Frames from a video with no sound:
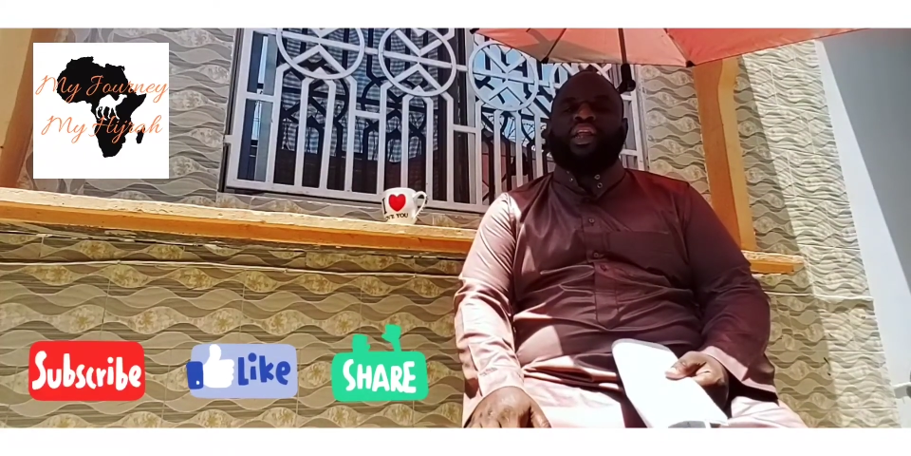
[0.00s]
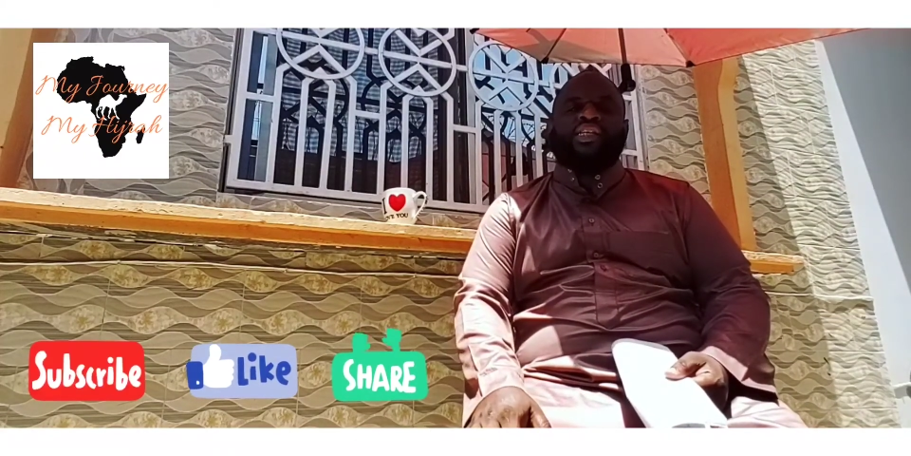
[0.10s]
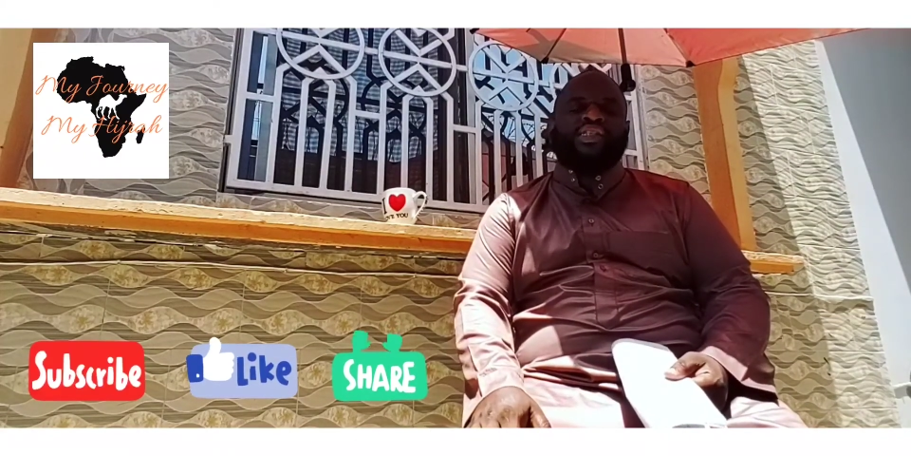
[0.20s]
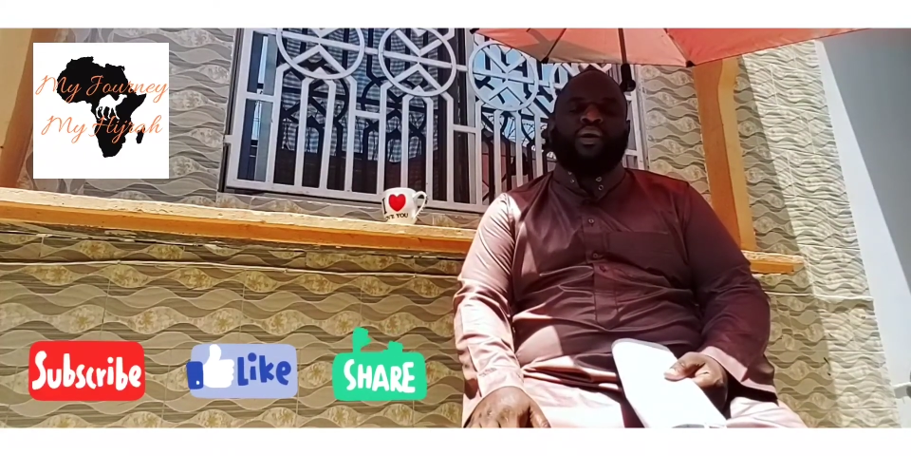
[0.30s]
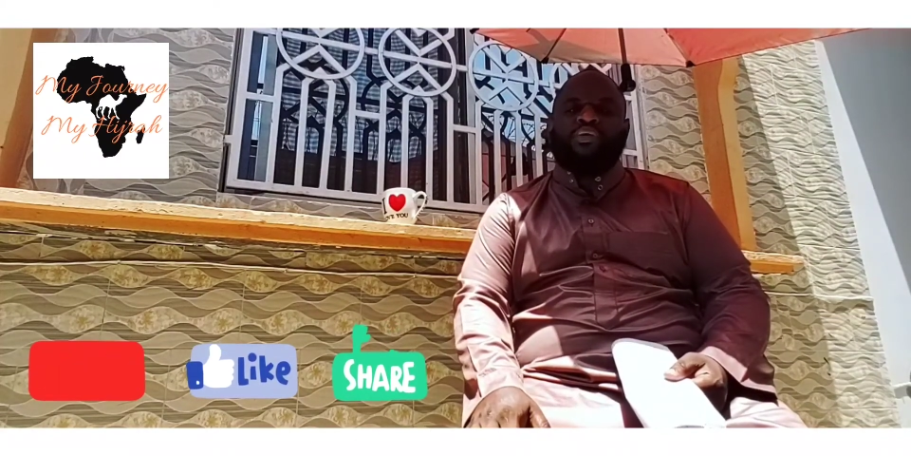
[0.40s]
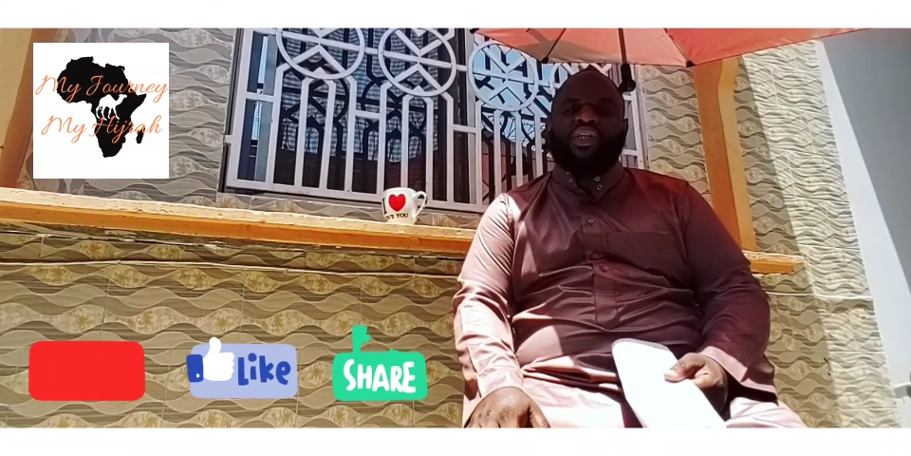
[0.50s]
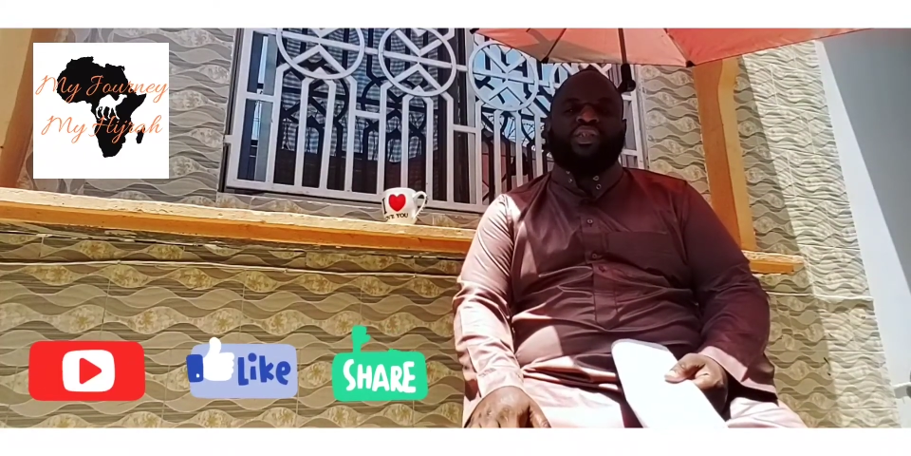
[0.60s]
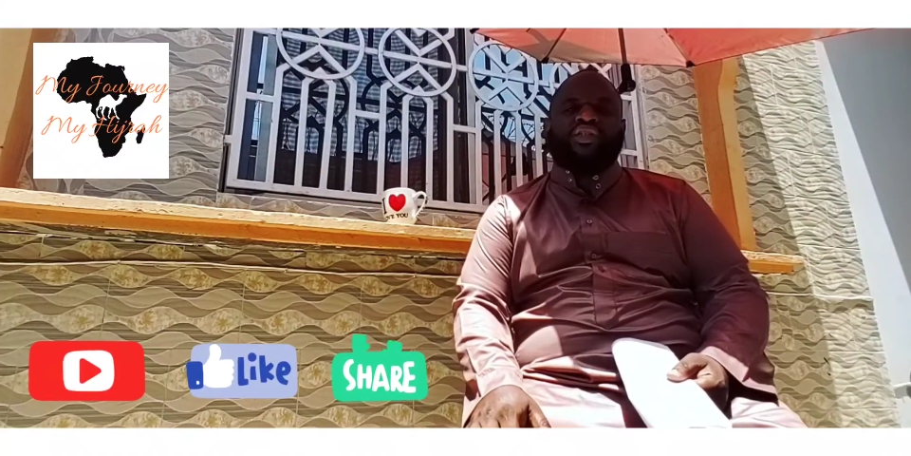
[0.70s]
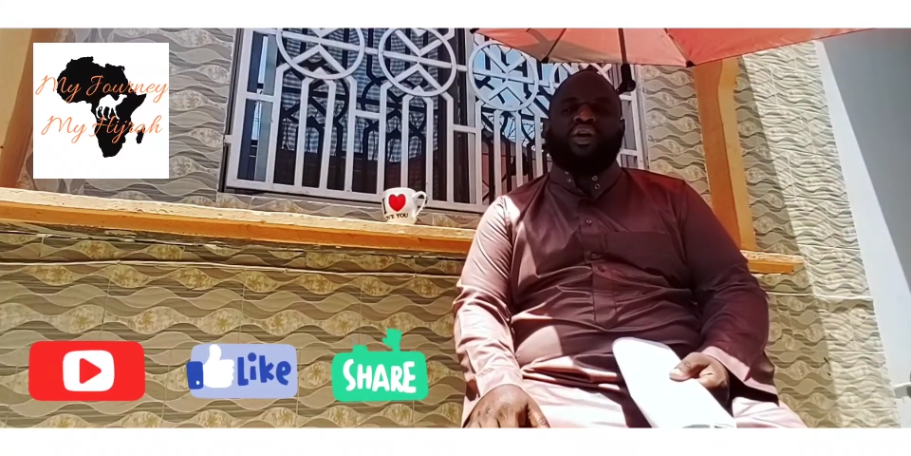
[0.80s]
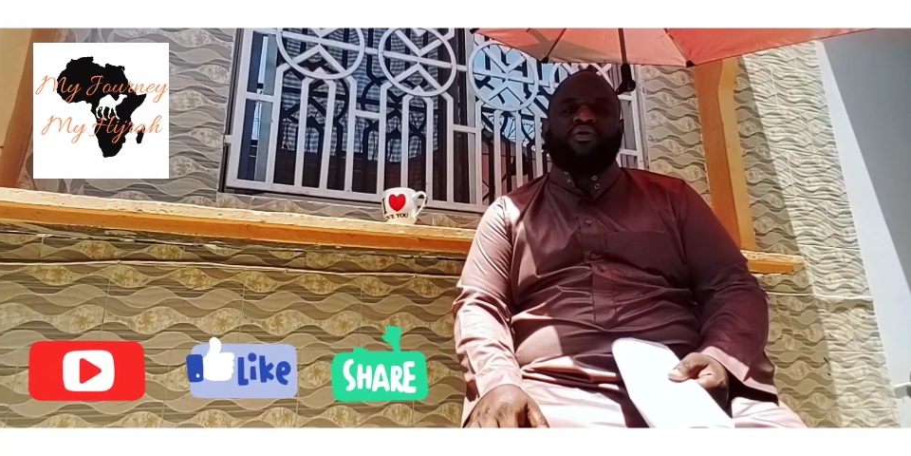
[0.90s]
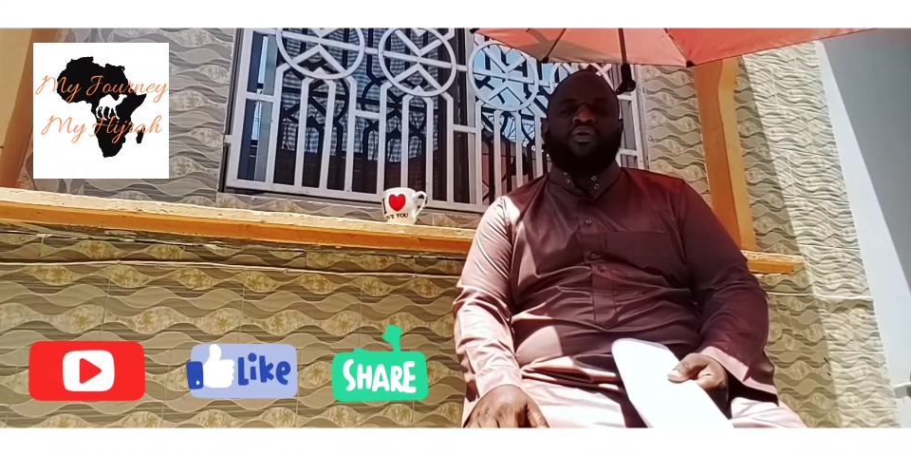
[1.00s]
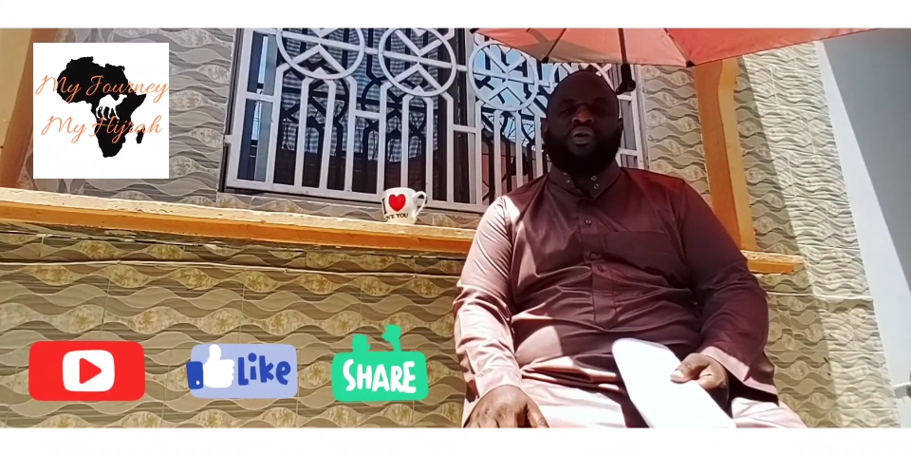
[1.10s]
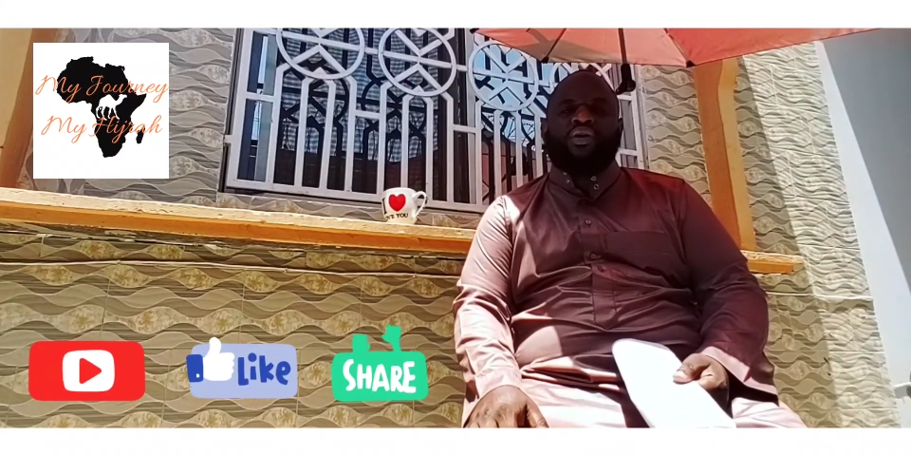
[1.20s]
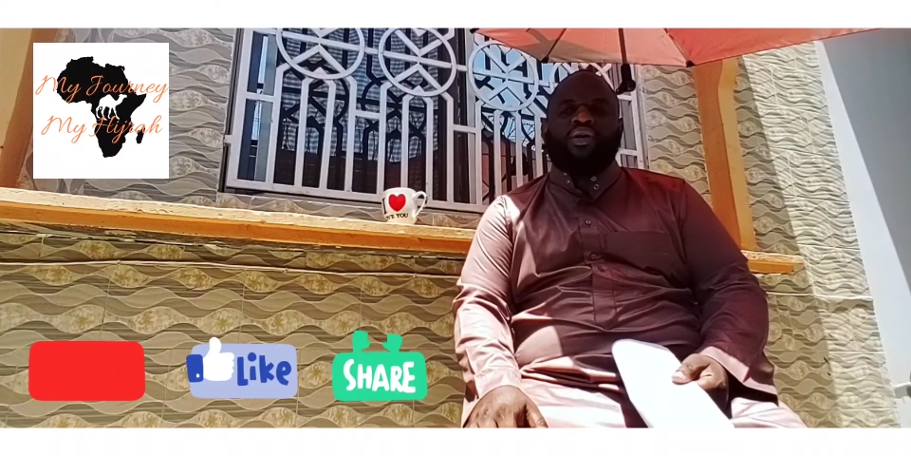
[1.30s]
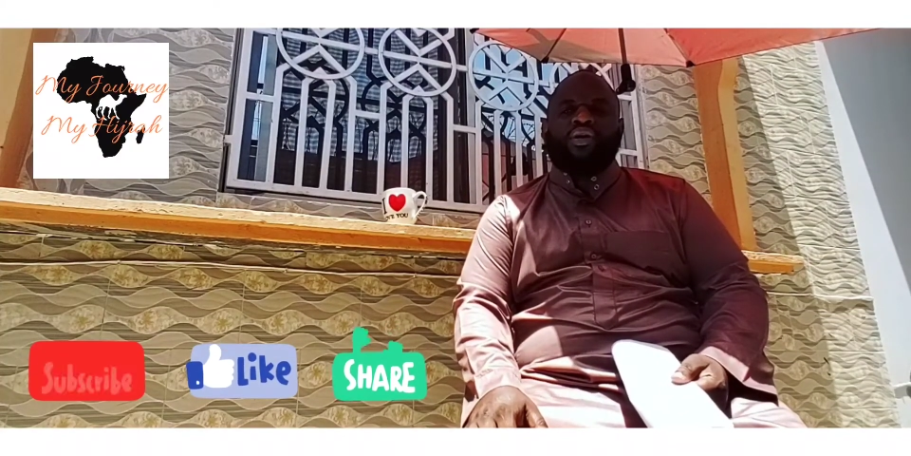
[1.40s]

That's not what they stuck on.